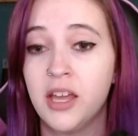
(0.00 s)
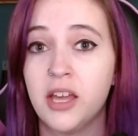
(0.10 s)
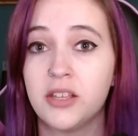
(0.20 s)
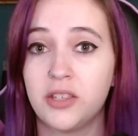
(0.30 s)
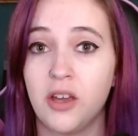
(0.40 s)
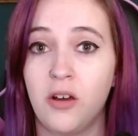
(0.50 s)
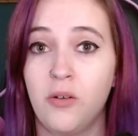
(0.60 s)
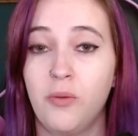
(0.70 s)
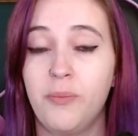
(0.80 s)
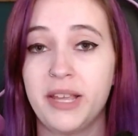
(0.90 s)

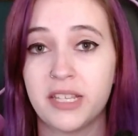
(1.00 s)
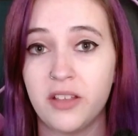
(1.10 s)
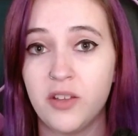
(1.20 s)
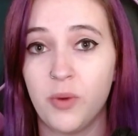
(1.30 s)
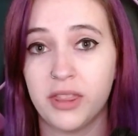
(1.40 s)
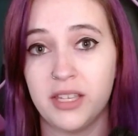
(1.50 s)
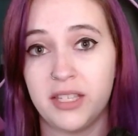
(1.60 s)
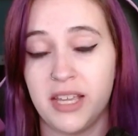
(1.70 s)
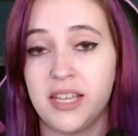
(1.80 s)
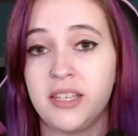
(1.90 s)
So basically what this
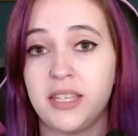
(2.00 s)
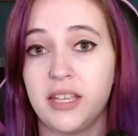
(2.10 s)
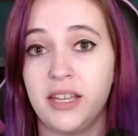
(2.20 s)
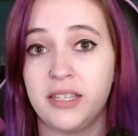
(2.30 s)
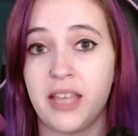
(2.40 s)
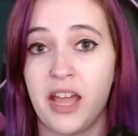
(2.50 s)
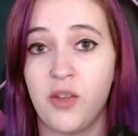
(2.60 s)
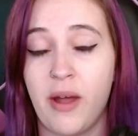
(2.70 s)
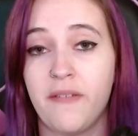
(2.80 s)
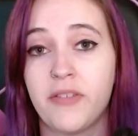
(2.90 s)
is that
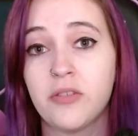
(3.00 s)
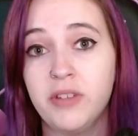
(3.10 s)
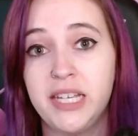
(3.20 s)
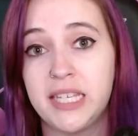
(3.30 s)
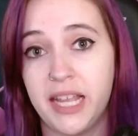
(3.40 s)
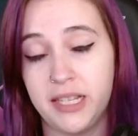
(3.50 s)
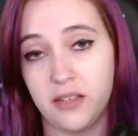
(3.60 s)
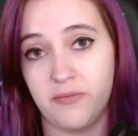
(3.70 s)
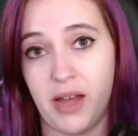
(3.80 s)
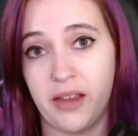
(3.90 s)
you have three states
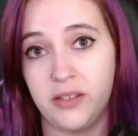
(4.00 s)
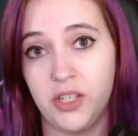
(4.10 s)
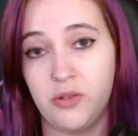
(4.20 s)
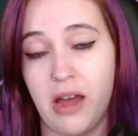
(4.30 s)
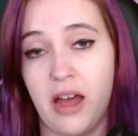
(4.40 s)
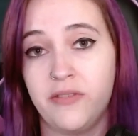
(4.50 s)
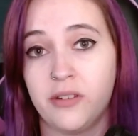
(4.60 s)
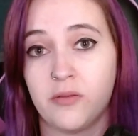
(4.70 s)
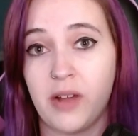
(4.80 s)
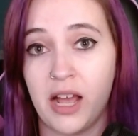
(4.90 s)
of mind. You have
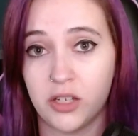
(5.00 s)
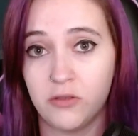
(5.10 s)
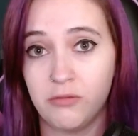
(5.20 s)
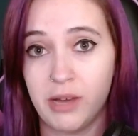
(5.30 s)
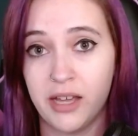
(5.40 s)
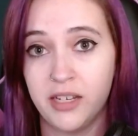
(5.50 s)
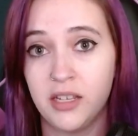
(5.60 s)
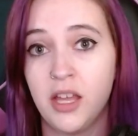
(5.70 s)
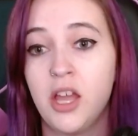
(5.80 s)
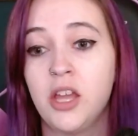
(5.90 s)
your rational mind,
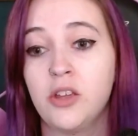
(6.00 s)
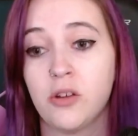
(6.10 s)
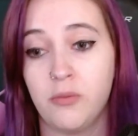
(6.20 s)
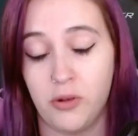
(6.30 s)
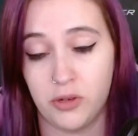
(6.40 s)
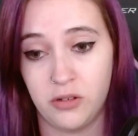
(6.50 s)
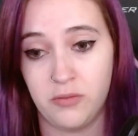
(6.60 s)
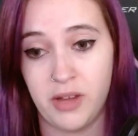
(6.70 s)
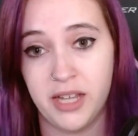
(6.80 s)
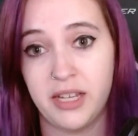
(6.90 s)
your emotional
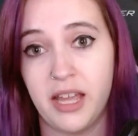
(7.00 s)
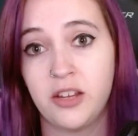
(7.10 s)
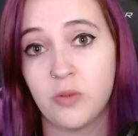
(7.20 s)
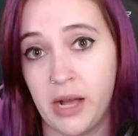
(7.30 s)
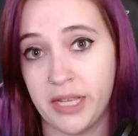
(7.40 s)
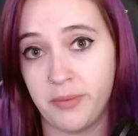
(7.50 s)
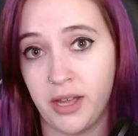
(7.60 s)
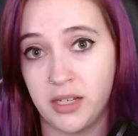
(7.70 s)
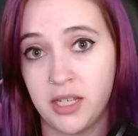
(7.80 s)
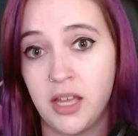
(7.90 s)
mind, and your wise
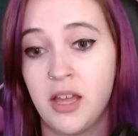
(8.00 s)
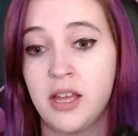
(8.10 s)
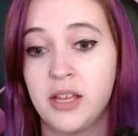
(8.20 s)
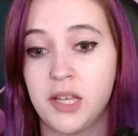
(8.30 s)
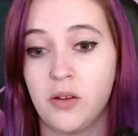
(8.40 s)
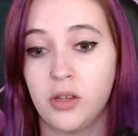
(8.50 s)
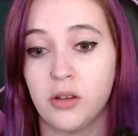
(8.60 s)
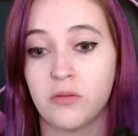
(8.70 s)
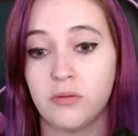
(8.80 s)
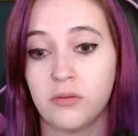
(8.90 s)
mind. So
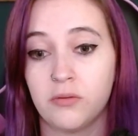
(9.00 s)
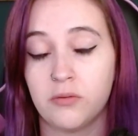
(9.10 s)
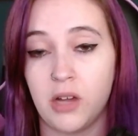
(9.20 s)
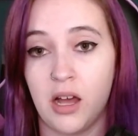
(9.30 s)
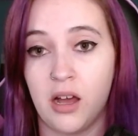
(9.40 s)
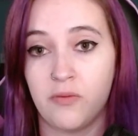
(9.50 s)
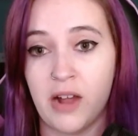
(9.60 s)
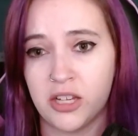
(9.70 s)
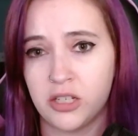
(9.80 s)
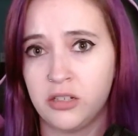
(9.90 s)
your
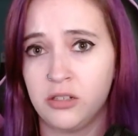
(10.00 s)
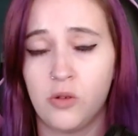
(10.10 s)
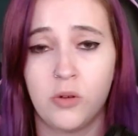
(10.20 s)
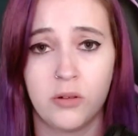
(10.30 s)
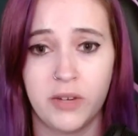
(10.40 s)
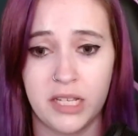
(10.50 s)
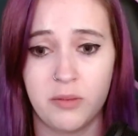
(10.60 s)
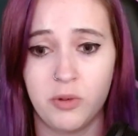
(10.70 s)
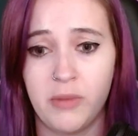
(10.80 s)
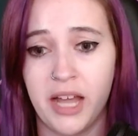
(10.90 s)
rational or
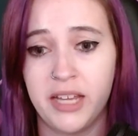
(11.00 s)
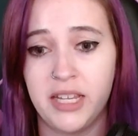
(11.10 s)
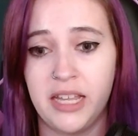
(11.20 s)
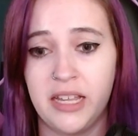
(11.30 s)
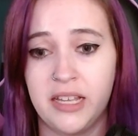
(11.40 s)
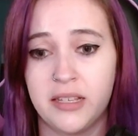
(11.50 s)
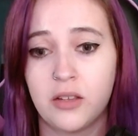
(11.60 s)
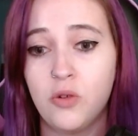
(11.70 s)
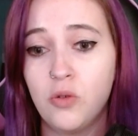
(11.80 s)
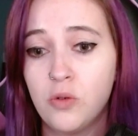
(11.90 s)
reasonable mind is
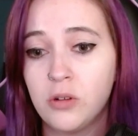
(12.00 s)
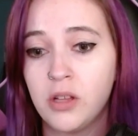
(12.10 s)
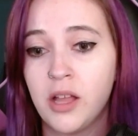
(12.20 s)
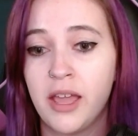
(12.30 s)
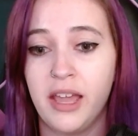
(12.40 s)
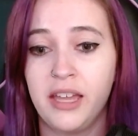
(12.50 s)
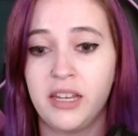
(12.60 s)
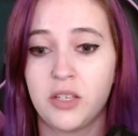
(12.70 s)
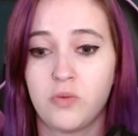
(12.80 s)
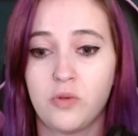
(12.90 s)
cool. It
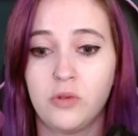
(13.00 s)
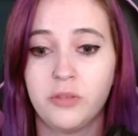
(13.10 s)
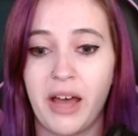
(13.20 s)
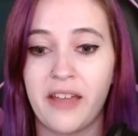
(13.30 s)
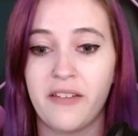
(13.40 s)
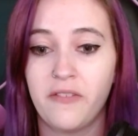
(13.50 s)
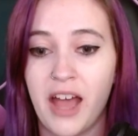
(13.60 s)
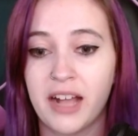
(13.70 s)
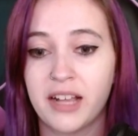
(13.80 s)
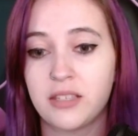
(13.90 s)
is ruled by
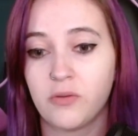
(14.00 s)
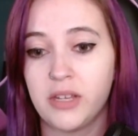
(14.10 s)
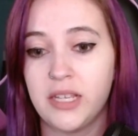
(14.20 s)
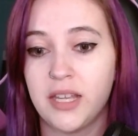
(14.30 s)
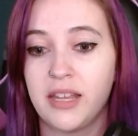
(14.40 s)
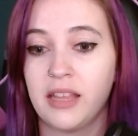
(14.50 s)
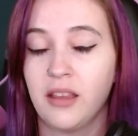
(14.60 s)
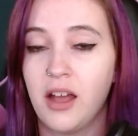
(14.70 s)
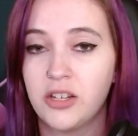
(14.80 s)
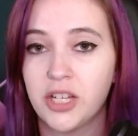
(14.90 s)
facts, reason, and
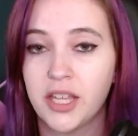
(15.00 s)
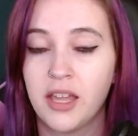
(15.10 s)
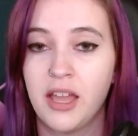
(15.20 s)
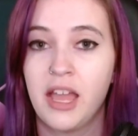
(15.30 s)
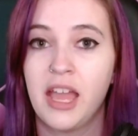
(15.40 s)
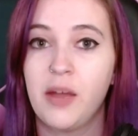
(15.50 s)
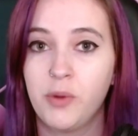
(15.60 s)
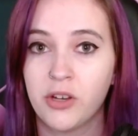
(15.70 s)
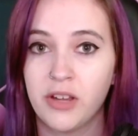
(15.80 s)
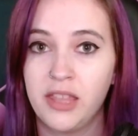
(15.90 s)
logic. And
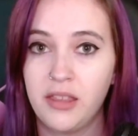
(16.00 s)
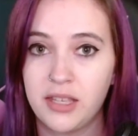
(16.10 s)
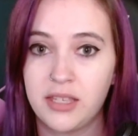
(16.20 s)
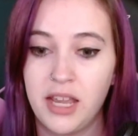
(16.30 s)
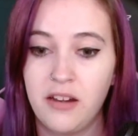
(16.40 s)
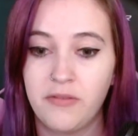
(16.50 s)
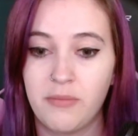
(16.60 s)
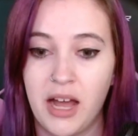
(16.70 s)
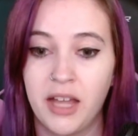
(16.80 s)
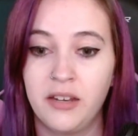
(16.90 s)
when you're in this state of
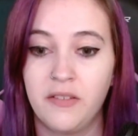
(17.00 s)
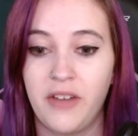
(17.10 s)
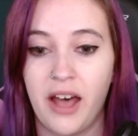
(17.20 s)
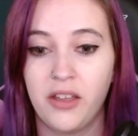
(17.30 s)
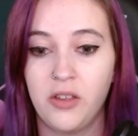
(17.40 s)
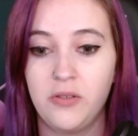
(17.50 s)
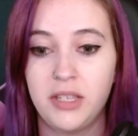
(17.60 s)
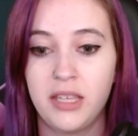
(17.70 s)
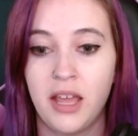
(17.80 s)
mind, values